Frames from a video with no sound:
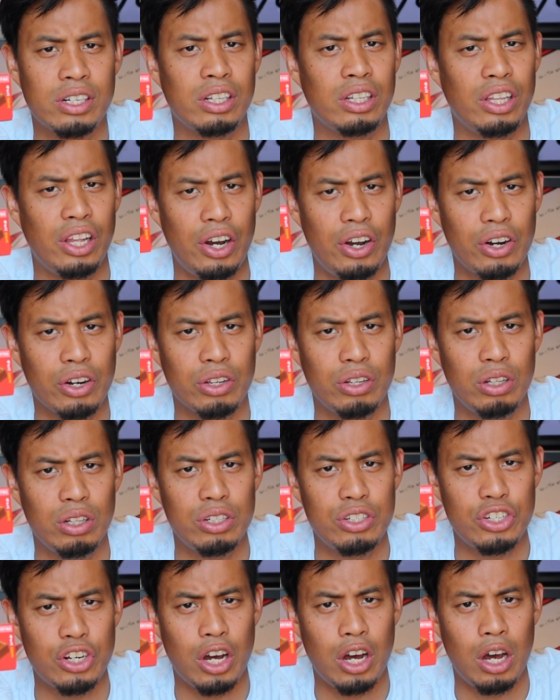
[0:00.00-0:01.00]
clerical
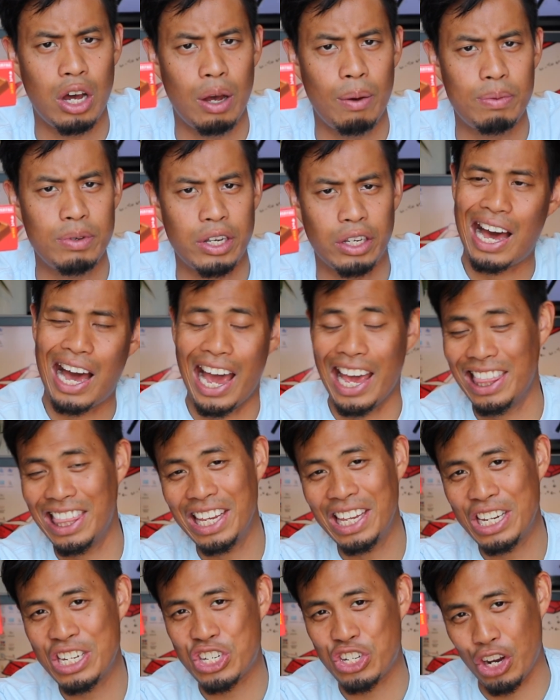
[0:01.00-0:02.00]
jobs. Like I
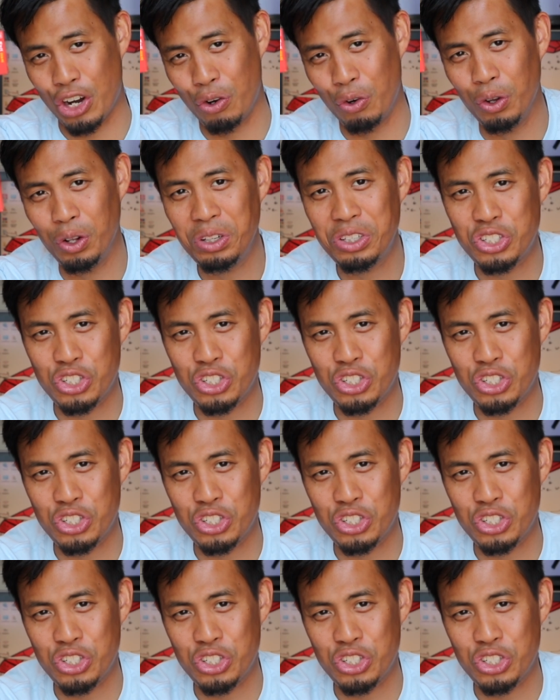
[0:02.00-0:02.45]
think in general,